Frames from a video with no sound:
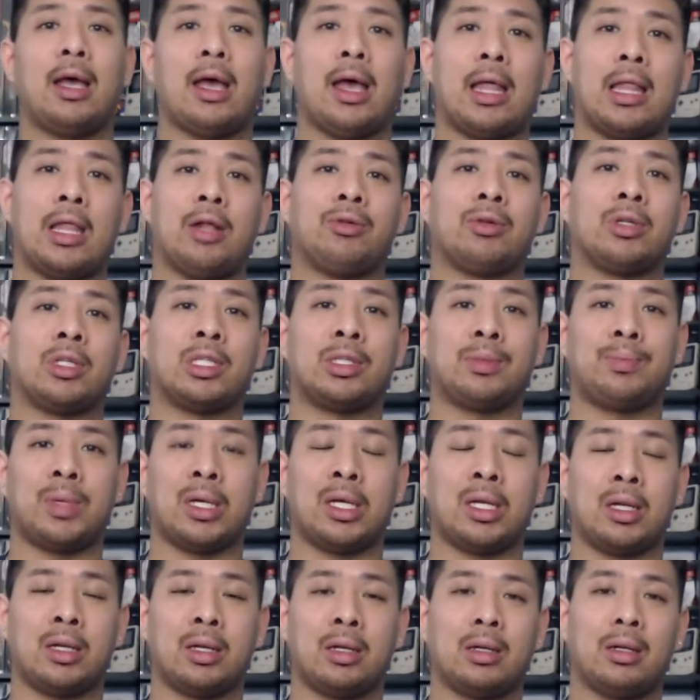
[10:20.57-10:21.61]
And there was a
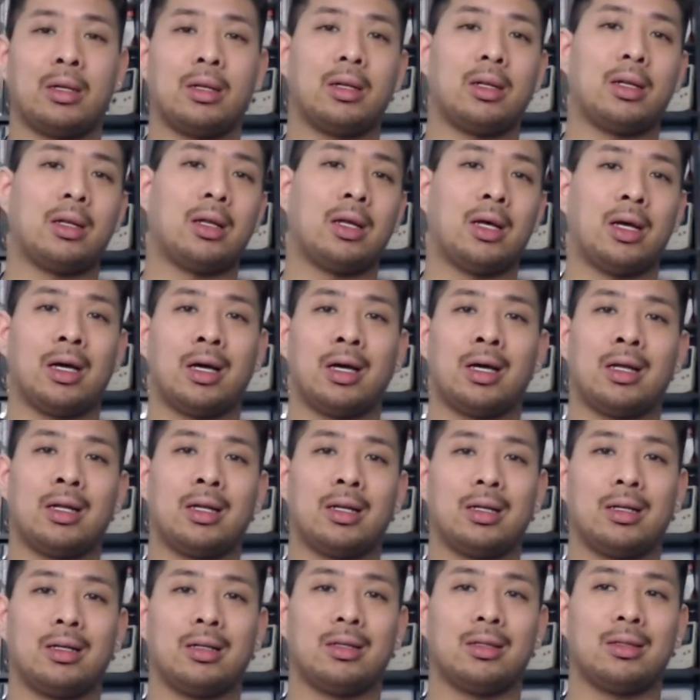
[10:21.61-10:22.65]
spin
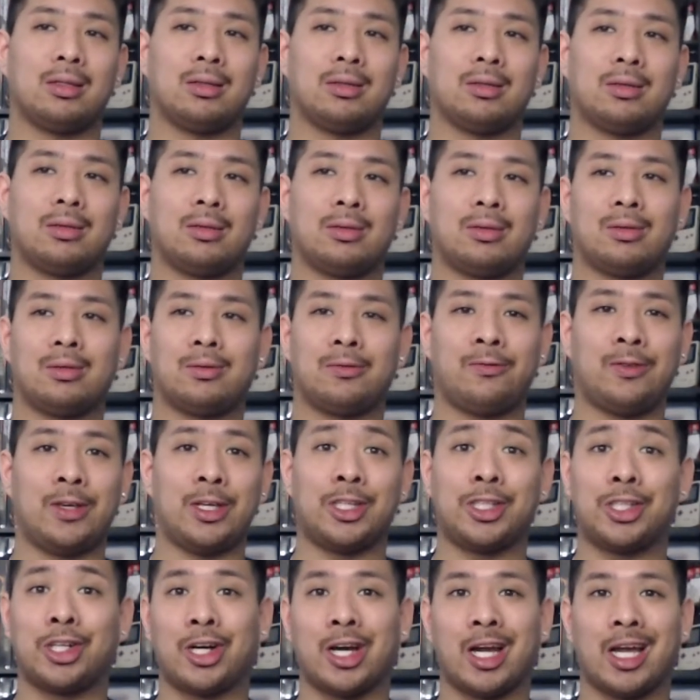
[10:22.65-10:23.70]

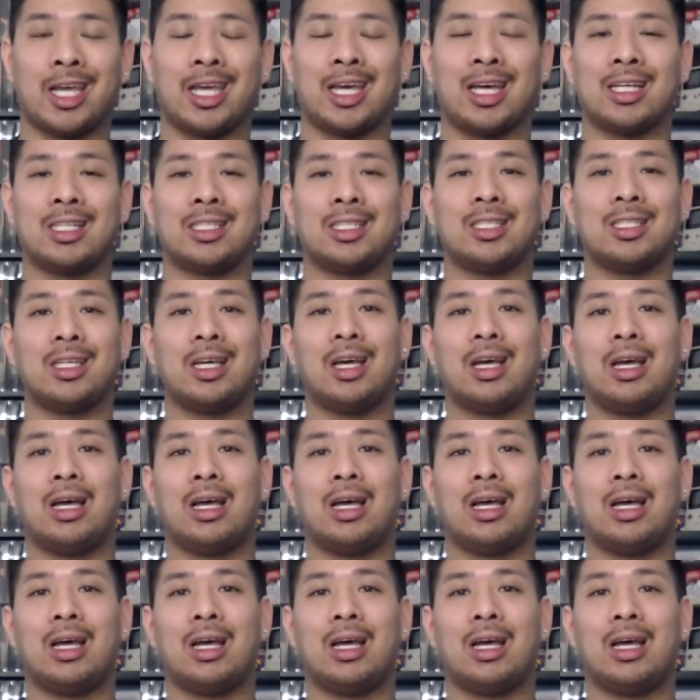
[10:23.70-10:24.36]
feature, I guess.